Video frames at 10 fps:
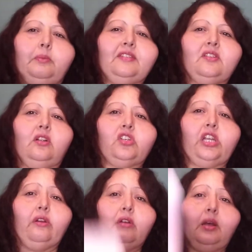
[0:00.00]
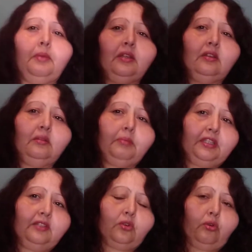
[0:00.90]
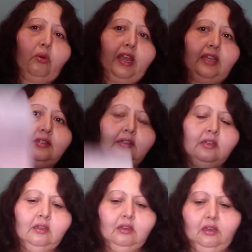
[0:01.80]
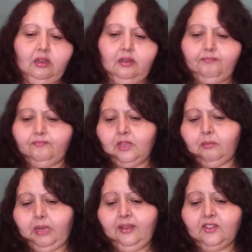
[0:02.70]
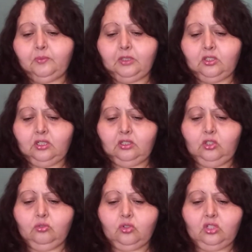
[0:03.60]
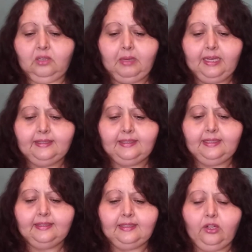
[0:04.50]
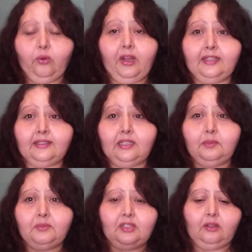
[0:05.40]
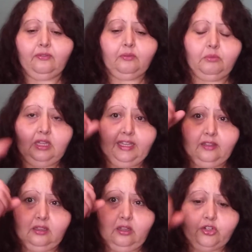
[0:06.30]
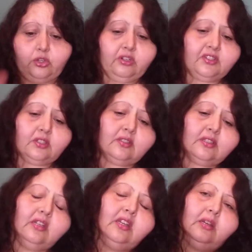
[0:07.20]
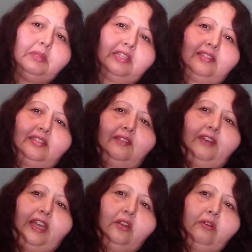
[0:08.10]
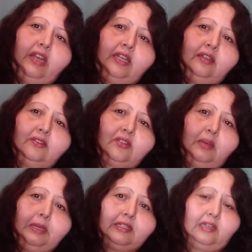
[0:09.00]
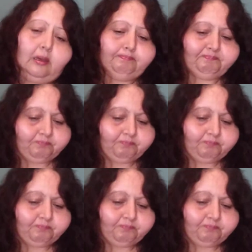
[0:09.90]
my salt shaker up, but these are great. My husband usually buys these and grinds it himself from like the larger crystals, but this is a fine grain, so I picked it up.